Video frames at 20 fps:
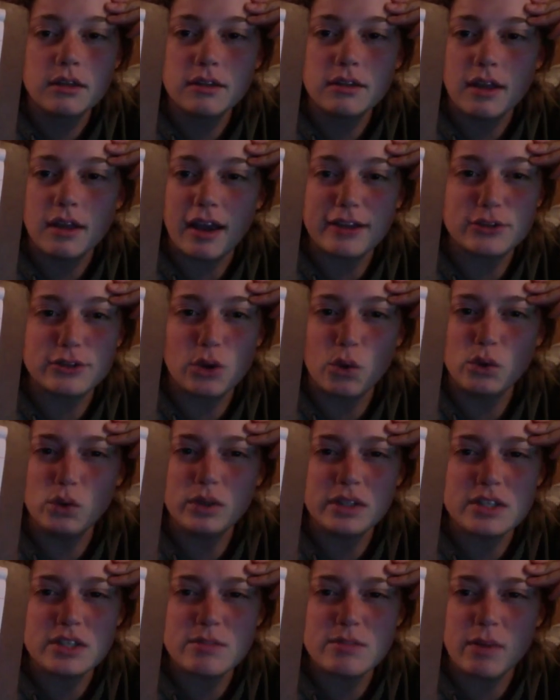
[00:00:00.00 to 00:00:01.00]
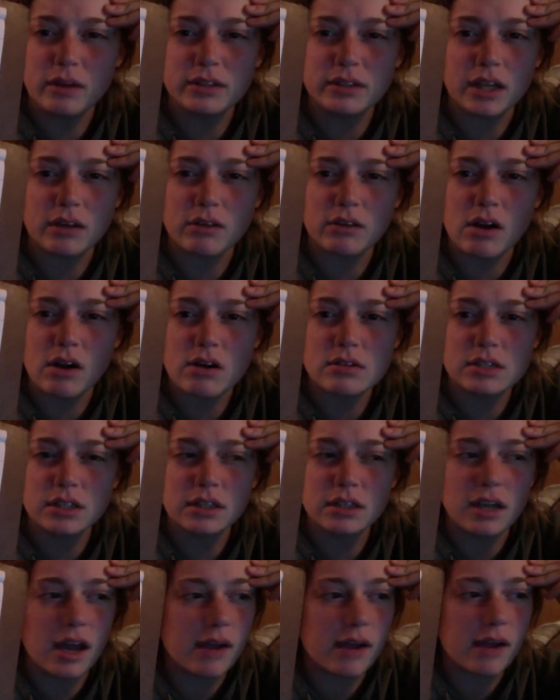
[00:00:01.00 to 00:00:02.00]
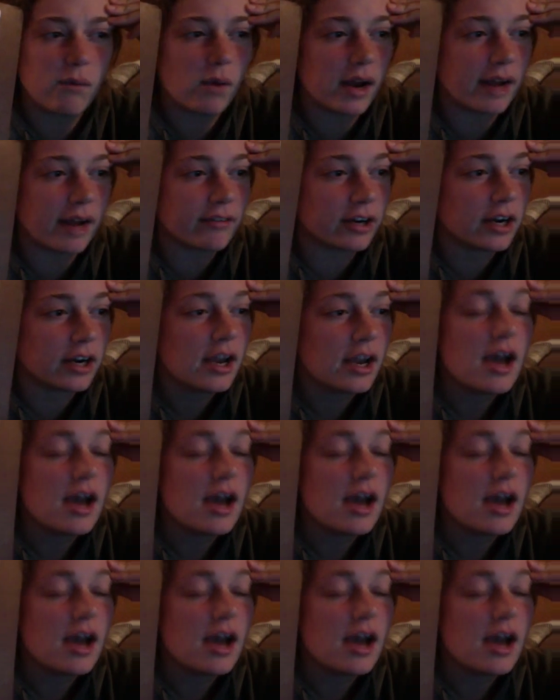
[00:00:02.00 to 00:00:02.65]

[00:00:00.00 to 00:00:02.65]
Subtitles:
I totally spelt that wrong, didn't I? Whatever.